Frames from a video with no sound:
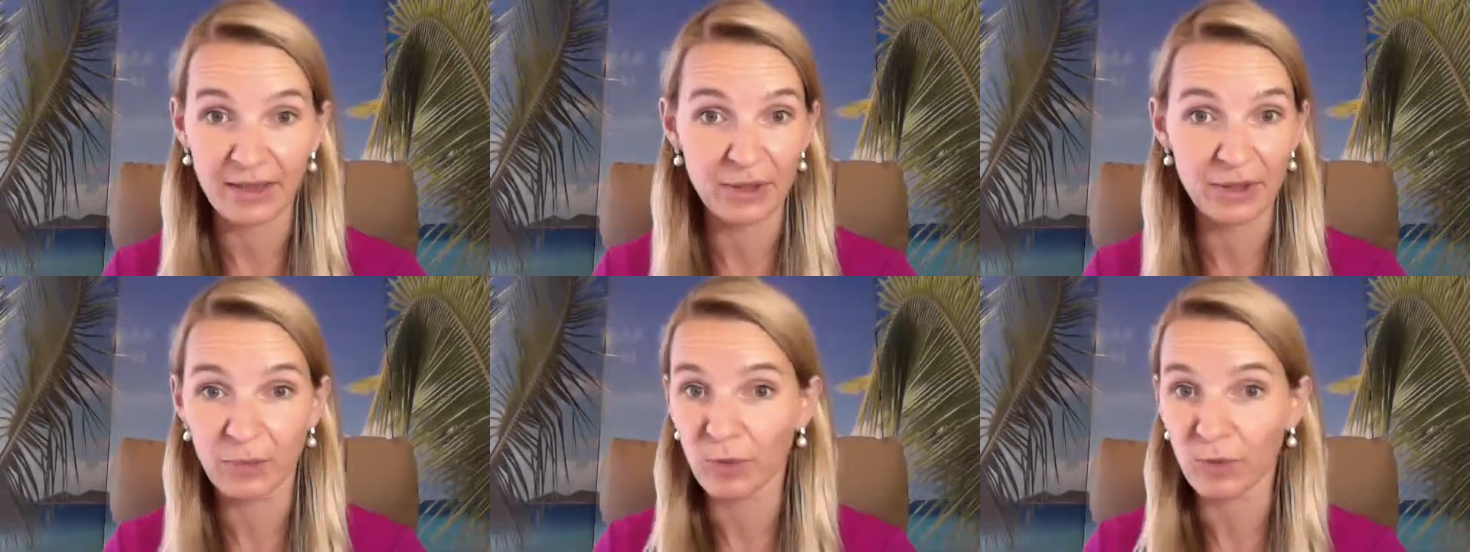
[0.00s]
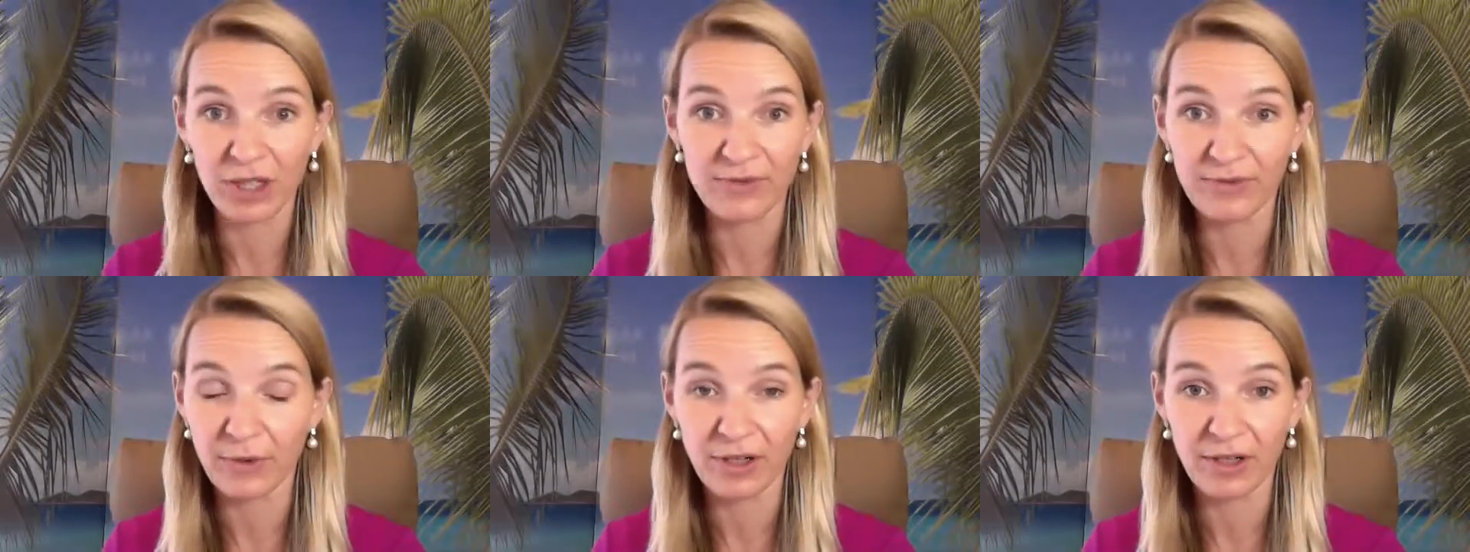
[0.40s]
I mean,
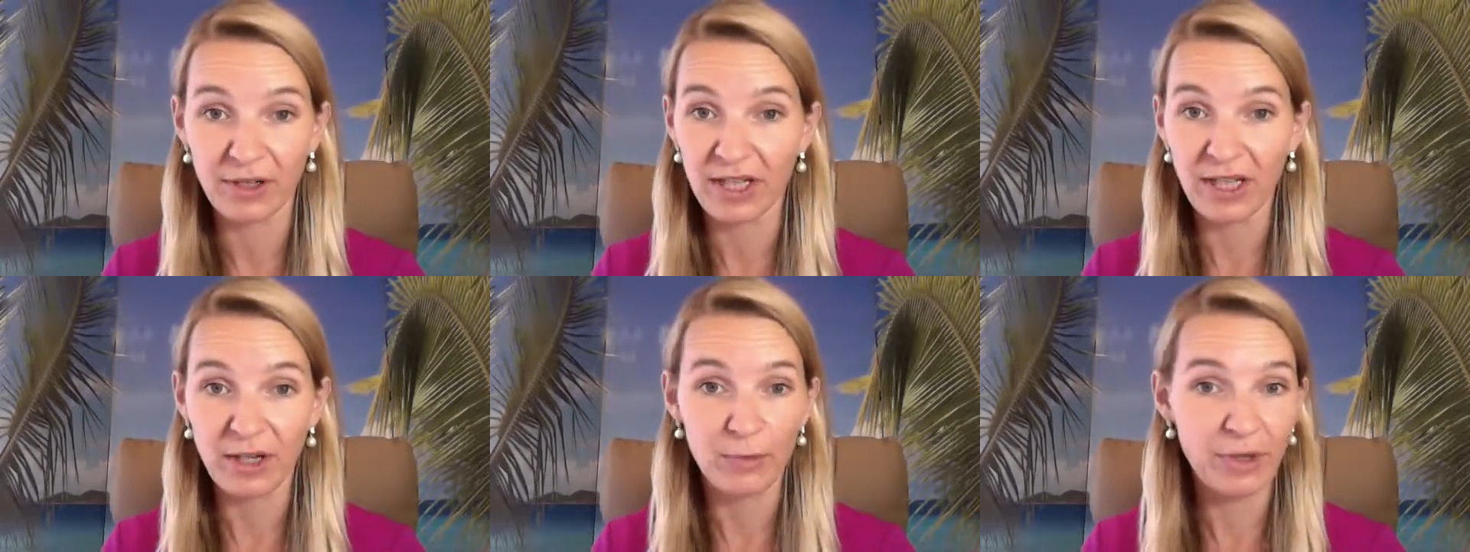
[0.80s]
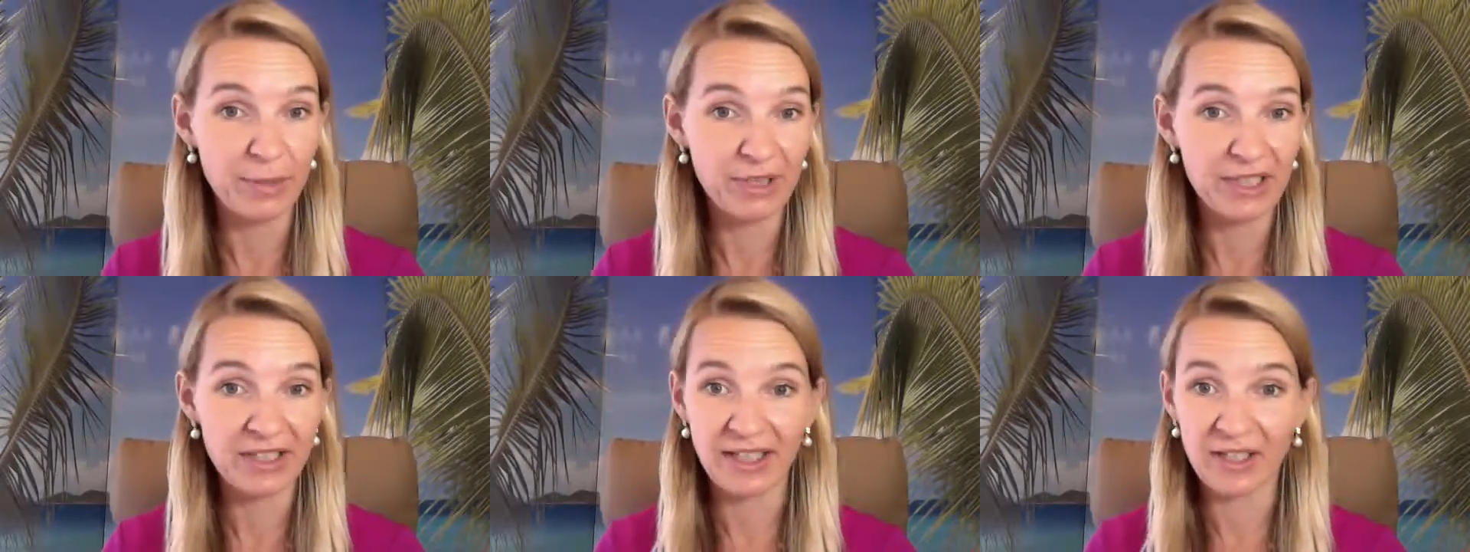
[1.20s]
worked for
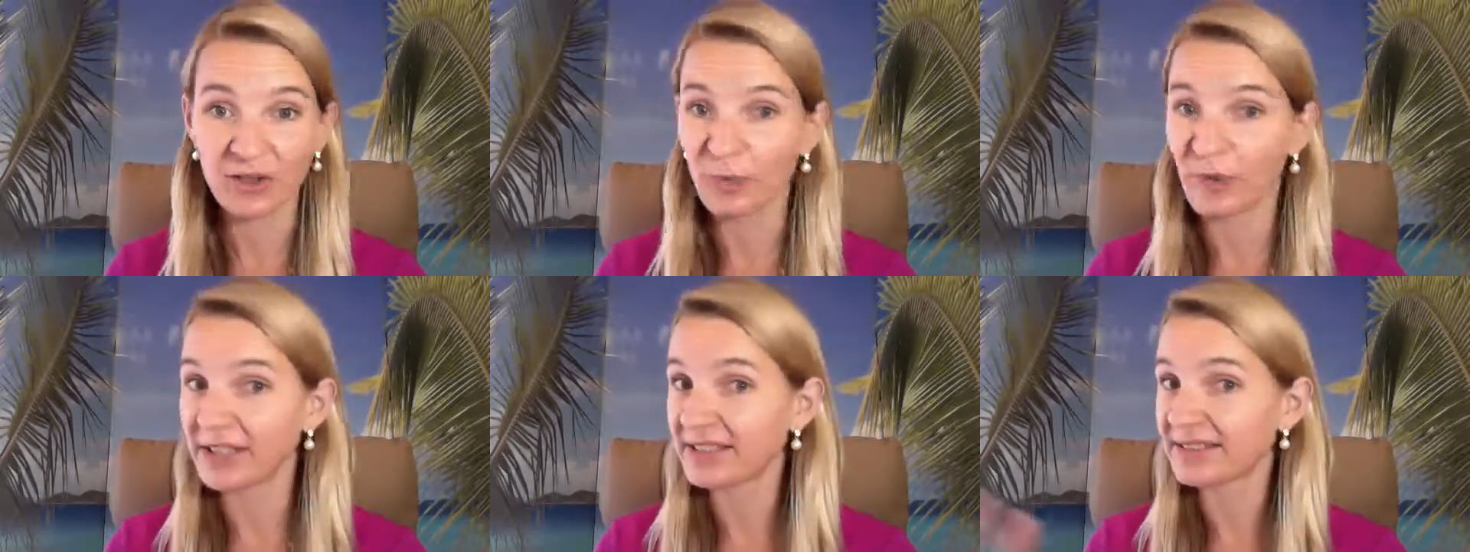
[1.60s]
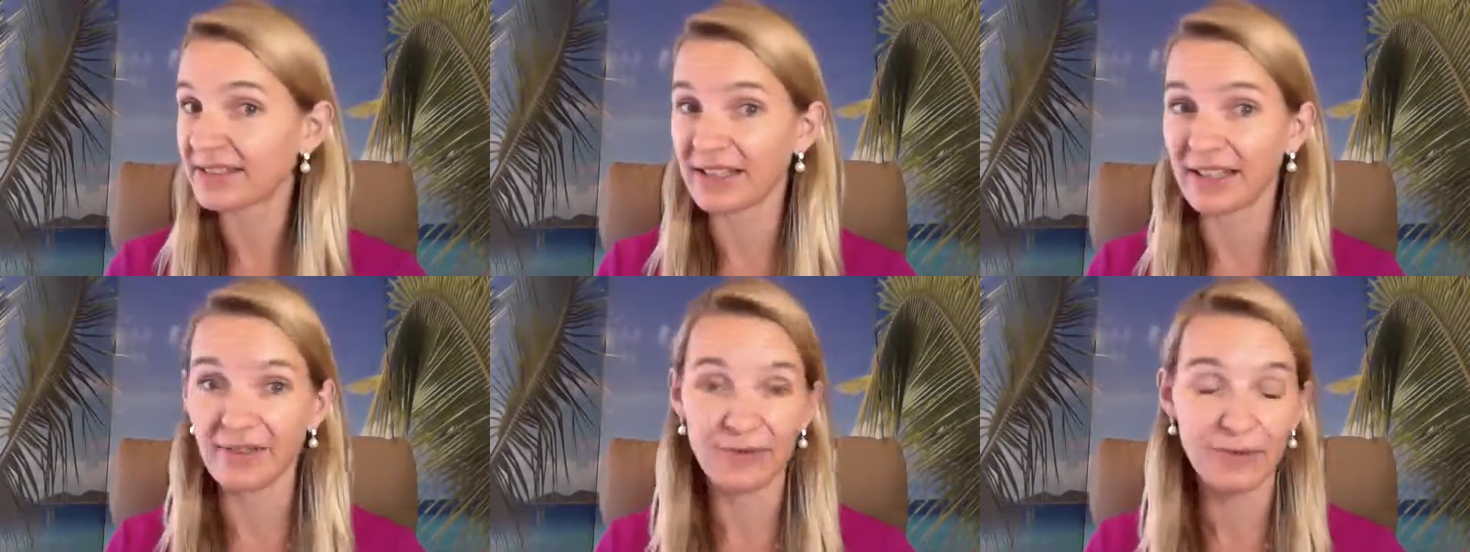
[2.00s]
women in their twenties
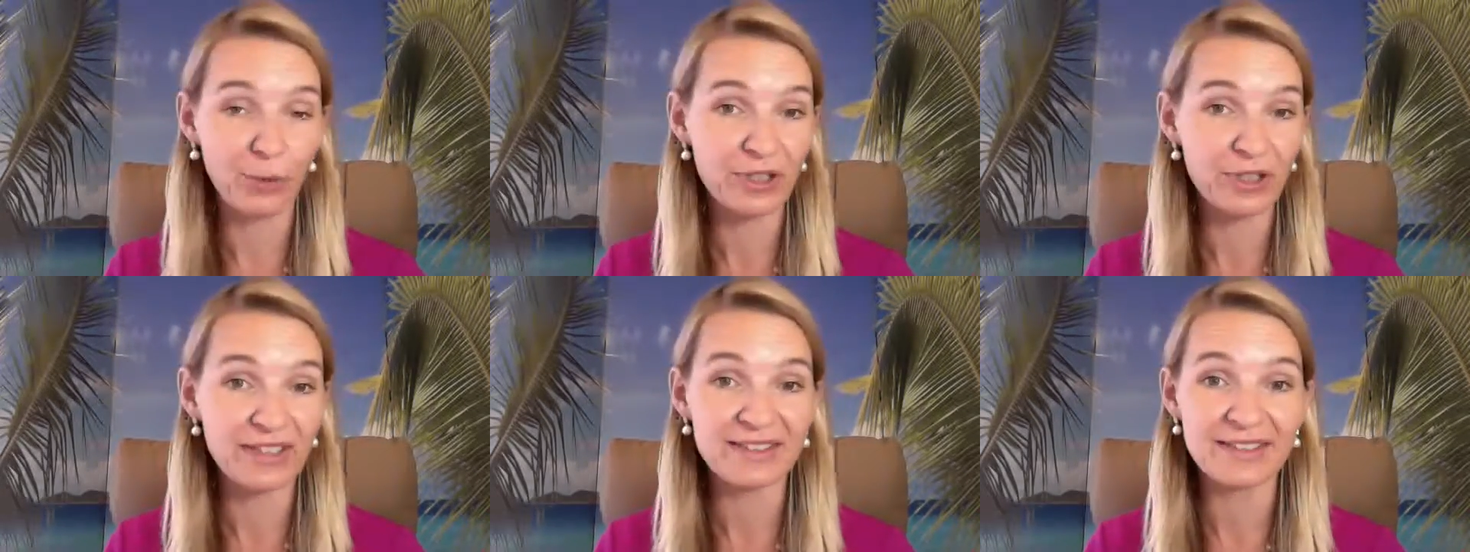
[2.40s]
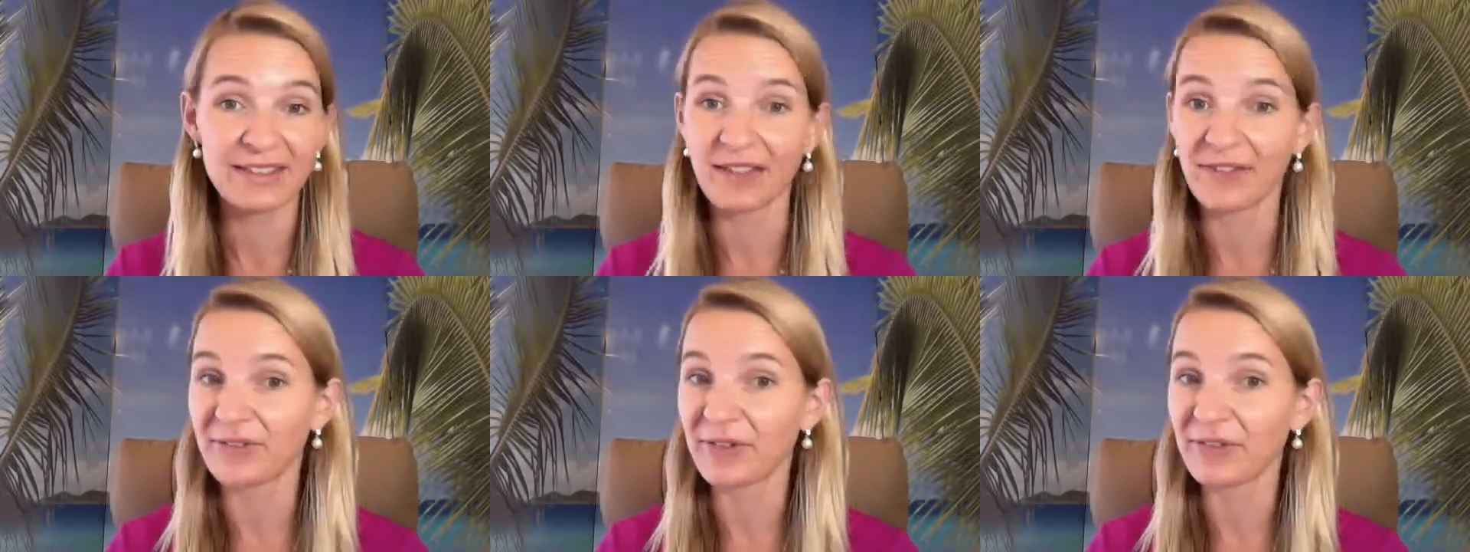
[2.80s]
and their forties
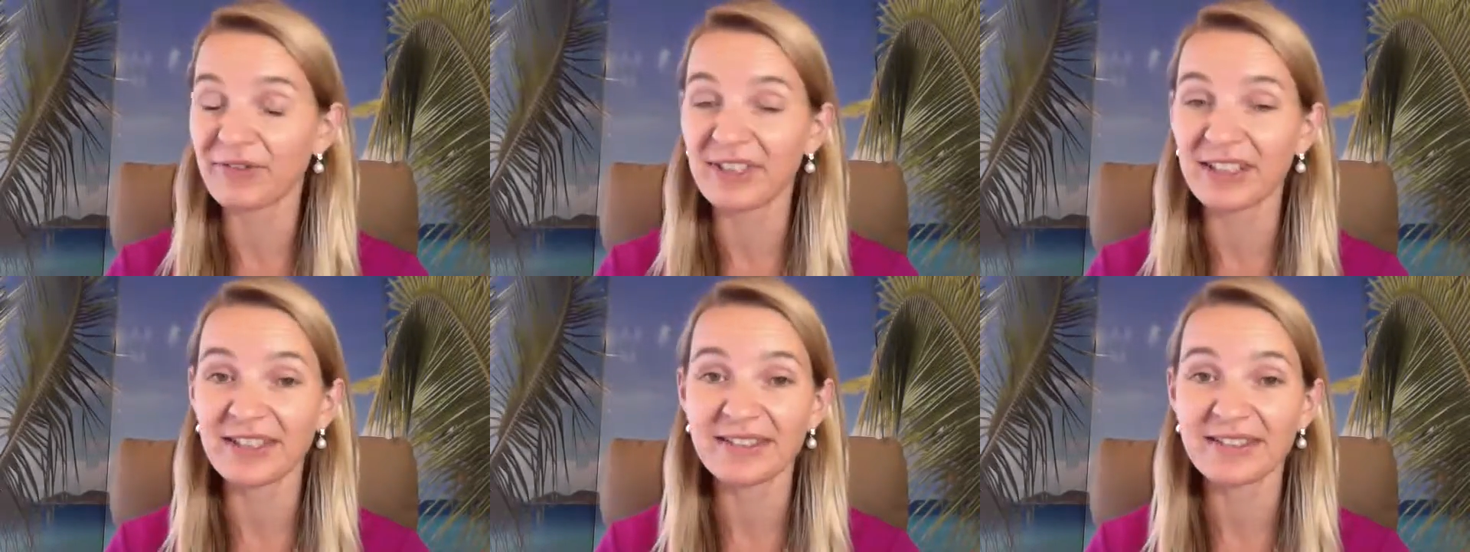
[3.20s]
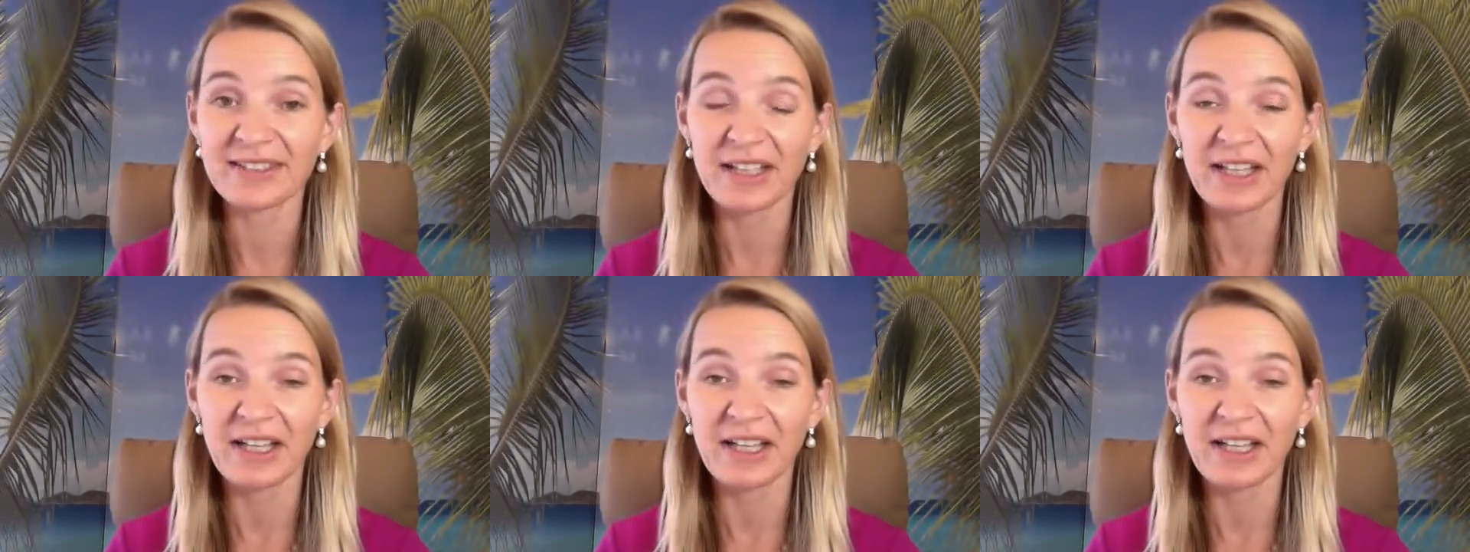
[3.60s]
and their fifties,